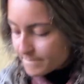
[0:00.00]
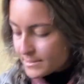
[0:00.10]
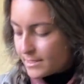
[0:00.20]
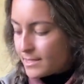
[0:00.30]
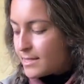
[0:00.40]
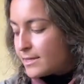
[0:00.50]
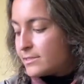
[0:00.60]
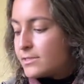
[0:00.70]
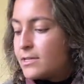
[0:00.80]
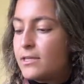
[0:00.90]

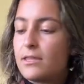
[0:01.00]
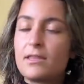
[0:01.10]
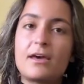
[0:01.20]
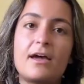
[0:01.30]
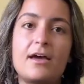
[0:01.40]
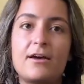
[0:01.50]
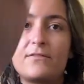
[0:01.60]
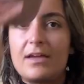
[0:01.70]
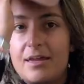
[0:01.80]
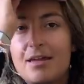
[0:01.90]
And I have
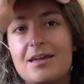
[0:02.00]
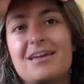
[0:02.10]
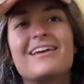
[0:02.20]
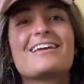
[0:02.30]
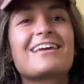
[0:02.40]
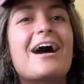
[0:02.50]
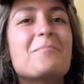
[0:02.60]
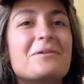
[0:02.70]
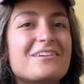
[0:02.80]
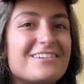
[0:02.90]
a cap
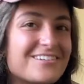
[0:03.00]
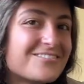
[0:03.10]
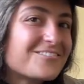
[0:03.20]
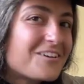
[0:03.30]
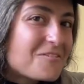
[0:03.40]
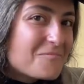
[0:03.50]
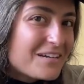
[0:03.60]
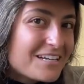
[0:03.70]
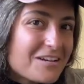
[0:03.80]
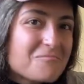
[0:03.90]
from
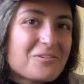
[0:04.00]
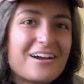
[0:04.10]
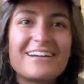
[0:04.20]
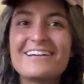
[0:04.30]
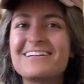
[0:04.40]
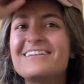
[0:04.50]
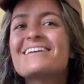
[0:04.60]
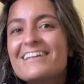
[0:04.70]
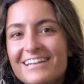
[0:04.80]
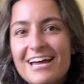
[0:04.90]
Mahna,
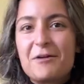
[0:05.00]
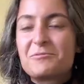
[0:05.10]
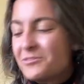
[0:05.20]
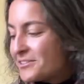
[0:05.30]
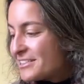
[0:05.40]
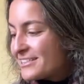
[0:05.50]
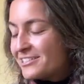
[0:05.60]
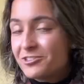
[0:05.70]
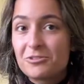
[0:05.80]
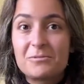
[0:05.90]
absolutely
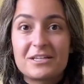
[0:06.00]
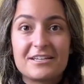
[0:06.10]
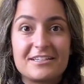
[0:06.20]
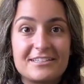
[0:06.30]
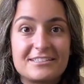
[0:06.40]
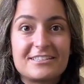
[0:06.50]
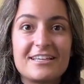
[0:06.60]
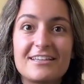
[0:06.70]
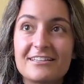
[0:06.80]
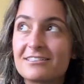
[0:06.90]
essential because
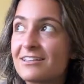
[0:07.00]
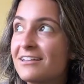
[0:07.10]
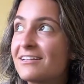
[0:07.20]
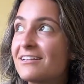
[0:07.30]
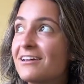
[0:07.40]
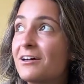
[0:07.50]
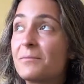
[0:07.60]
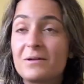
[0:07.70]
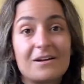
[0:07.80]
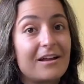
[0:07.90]
the sun up
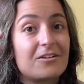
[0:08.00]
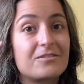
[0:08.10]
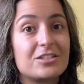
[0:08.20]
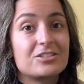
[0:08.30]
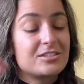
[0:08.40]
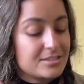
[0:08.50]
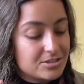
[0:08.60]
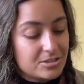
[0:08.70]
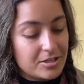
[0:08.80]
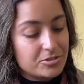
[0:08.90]
here at elevation is
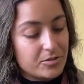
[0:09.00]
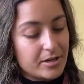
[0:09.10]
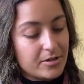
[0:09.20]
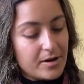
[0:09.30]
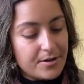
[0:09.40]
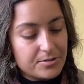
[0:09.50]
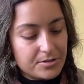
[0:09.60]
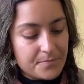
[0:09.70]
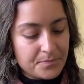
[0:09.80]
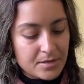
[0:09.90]
not joking around.
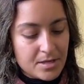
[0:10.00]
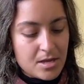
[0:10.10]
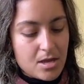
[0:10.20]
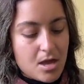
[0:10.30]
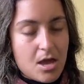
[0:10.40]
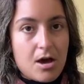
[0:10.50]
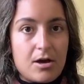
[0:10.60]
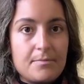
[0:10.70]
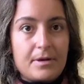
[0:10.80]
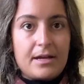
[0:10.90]
On
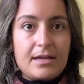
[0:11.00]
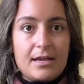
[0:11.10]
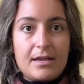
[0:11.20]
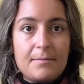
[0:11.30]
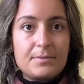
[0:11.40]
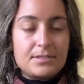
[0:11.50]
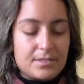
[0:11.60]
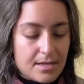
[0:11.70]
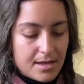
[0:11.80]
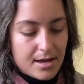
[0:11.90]
my hips,
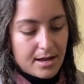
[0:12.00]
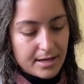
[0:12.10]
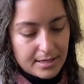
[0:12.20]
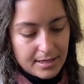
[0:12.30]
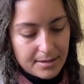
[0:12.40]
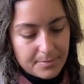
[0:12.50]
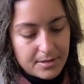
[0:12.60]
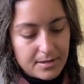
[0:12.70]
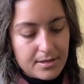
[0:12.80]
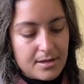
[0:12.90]
I keep
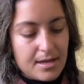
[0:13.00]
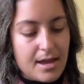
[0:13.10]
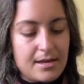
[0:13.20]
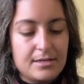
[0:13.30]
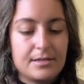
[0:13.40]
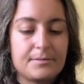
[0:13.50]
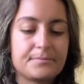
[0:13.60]
handy